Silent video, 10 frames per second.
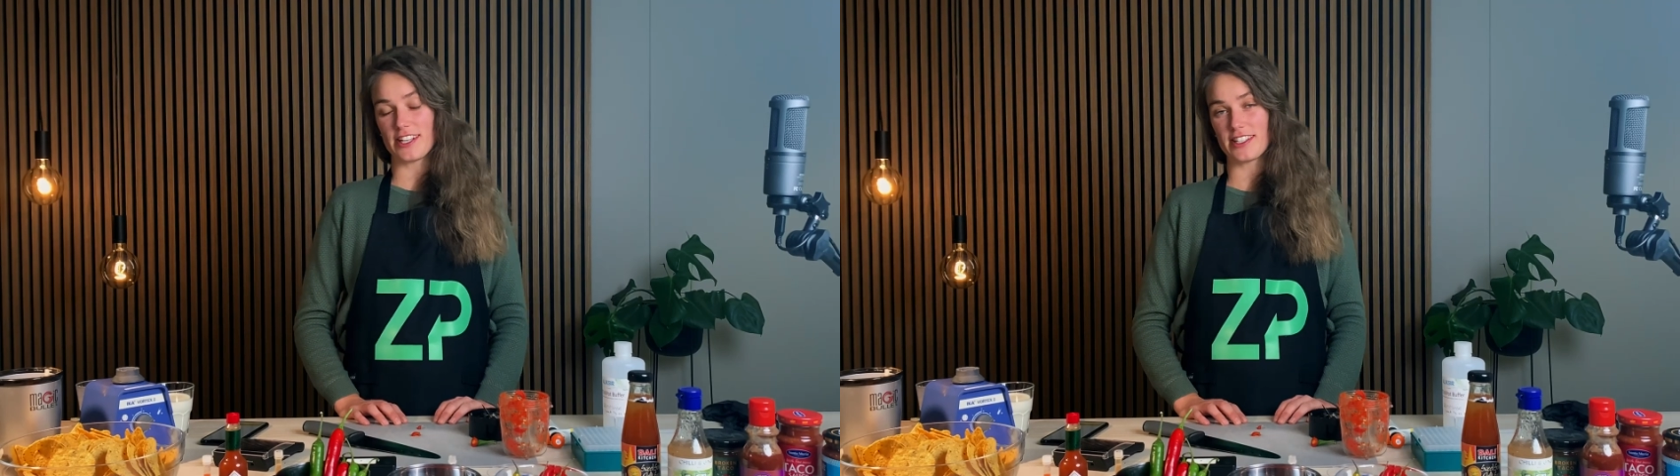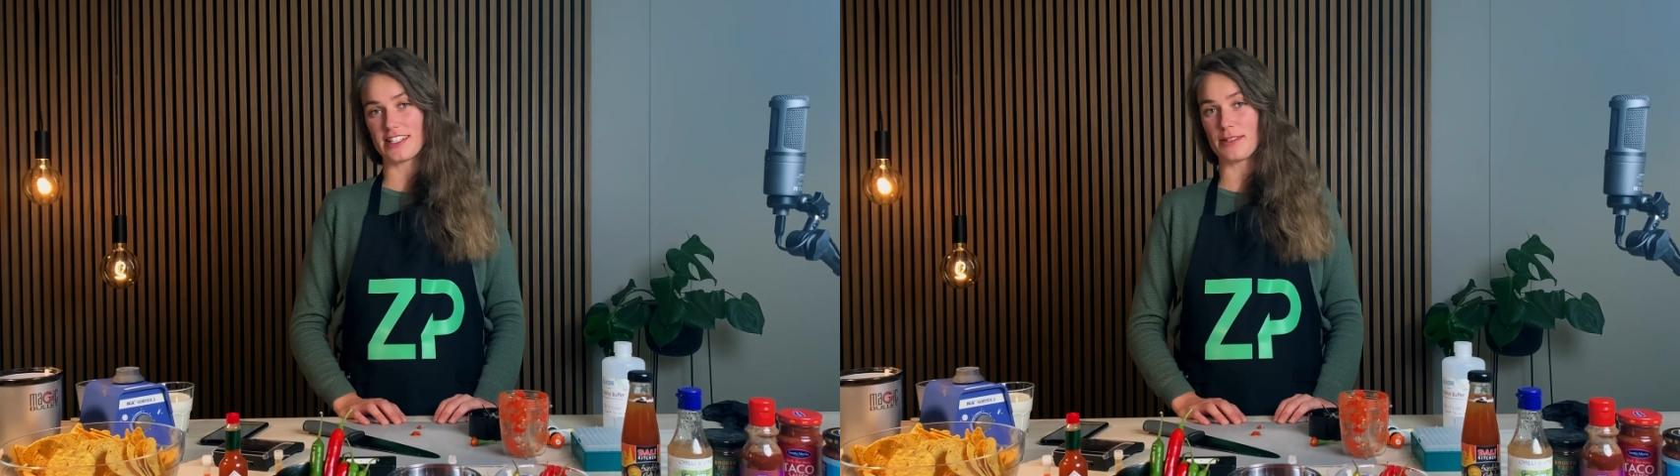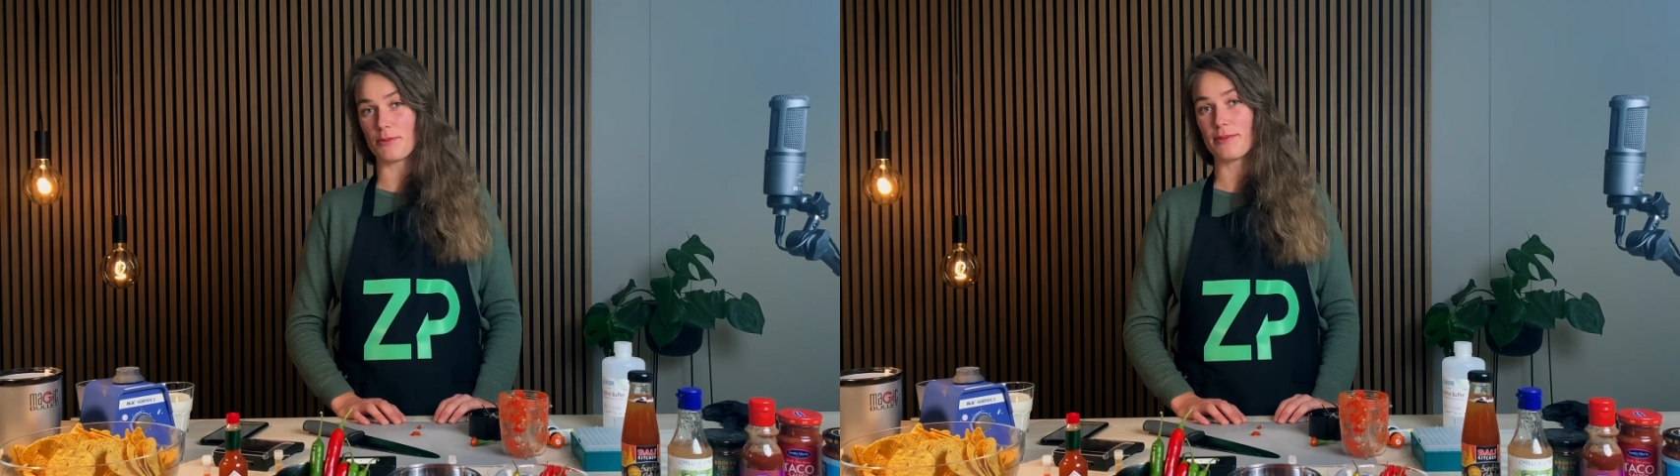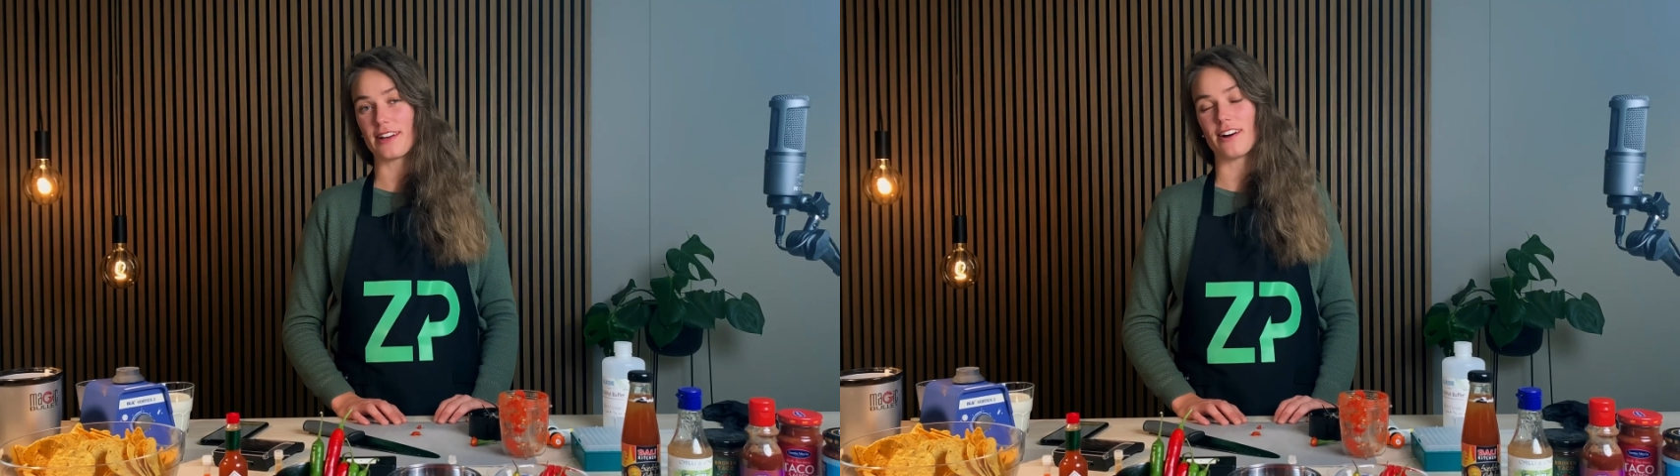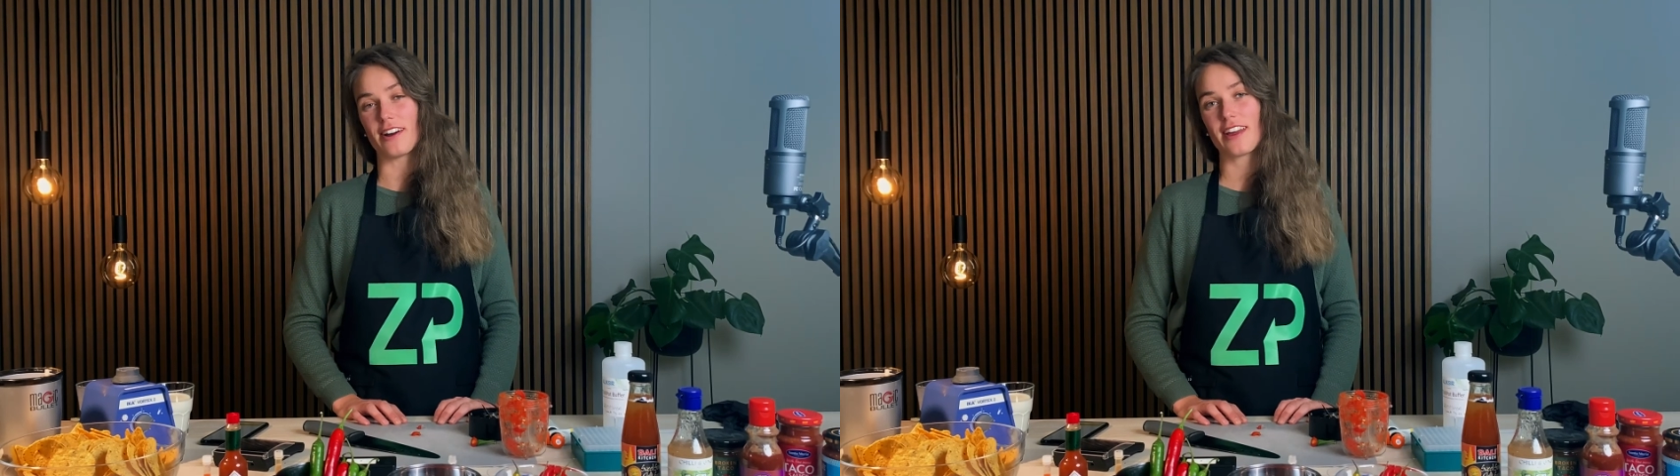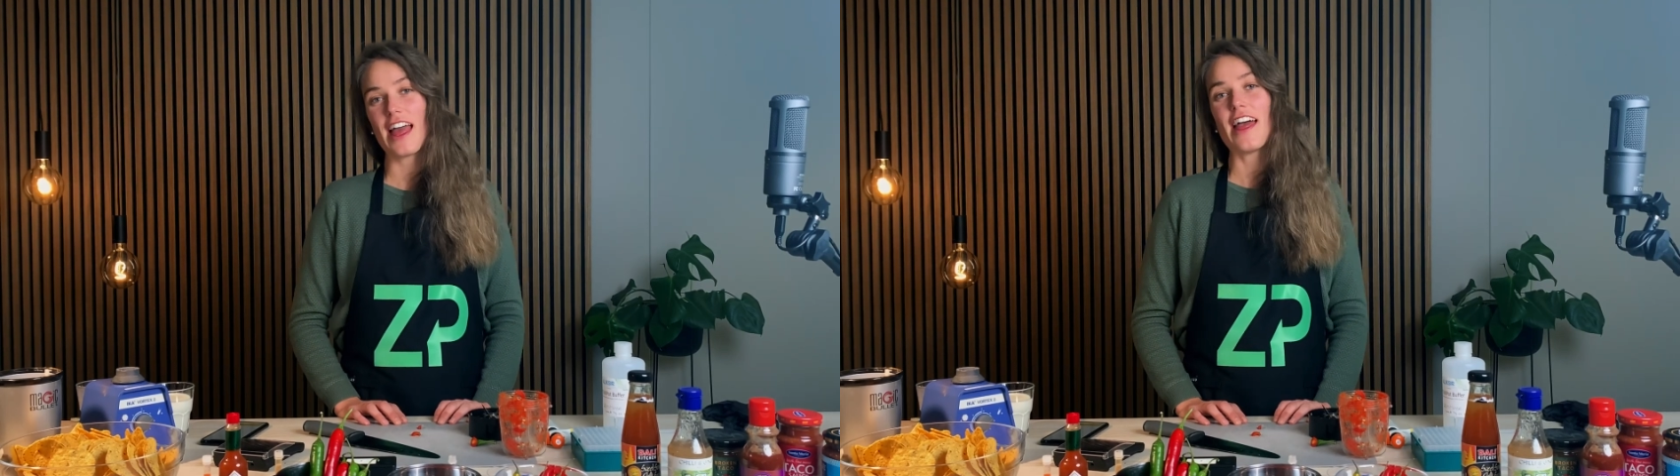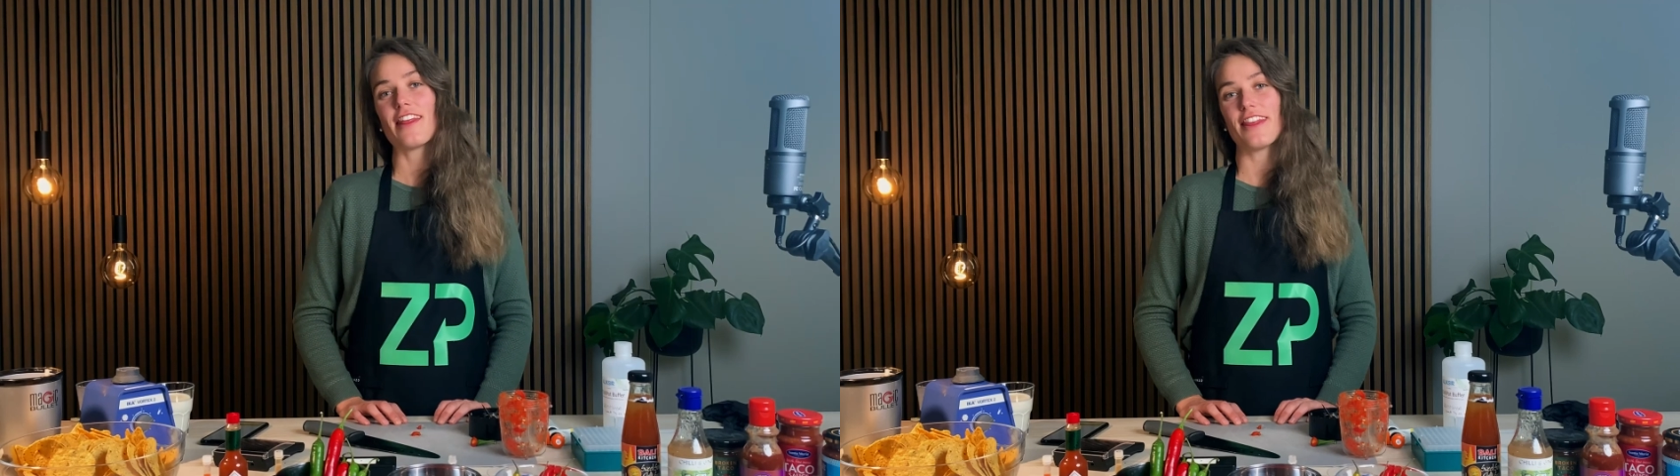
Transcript: us at ZimmerPeacock.